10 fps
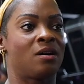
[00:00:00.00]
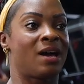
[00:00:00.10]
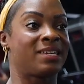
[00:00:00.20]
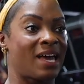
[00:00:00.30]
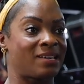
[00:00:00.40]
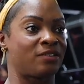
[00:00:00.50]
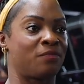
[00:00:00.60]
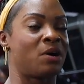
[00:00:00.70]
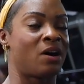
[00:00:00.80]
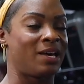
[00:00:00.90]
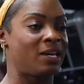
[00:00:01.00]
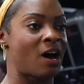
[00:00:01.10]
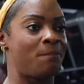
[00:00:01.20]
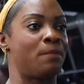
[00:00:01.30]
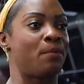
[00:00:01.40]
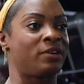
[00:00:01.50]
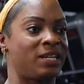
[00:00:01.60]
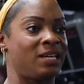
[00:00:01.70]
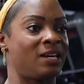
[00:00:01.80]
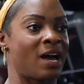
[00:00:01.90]
I guess, of my upper
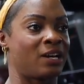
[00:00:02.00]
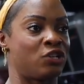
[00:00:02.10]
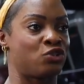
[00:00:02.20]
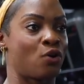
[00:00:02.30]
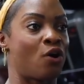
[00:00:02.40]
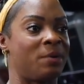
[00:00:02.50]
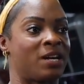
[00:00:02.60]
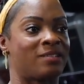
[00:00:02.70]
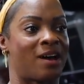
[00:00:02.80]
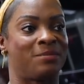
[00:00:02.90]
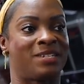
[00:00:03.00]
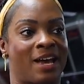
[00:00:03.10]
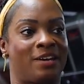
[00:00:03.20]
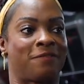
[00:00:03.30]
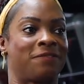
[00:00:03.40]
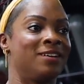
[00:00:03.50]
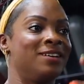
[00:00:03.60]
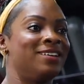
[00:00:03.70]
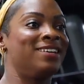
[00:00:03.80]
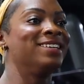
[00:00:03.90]
body and control, because I'm scared of
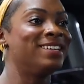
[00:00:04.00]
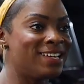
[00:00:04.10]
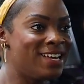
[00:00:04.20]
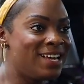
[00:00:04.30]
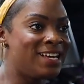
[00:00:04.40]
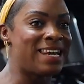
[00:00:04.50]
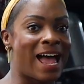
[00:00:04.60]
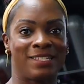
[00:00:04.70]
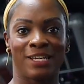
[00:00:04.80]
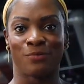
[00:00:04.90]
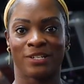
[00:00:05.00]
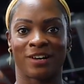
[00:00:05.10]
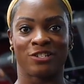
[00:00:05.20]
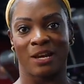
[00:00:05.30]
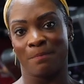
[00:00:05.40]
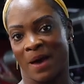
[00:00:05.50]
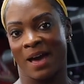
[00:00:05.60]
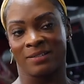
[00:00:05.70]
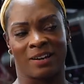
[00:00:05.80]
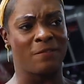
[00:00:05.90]
landing with such
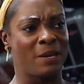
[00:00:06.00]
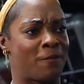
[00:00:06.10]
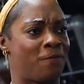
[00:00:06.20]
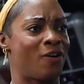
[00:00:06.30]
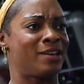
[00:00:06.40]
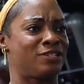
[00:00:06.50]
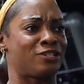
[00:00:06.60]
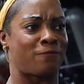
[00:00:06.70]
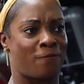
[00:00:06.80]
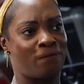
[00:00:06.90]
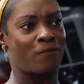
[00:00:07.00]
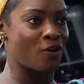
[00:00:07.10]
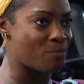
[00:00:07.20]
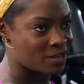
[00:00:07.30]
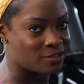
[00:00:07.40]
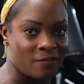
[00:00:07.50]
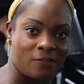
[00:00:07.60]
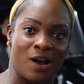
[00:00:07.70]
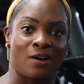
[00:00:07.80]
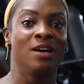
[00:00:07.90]
impact. And I think before I used to just throw myself
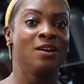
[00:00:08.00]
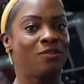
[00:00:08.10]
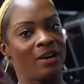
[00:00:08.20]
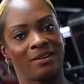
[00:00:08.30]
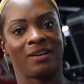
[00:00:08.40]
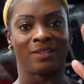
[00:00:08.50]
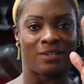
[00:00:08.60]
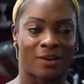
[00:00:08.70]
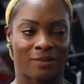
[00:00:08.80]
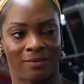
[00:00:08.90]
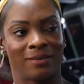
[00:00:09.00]
around, not in a,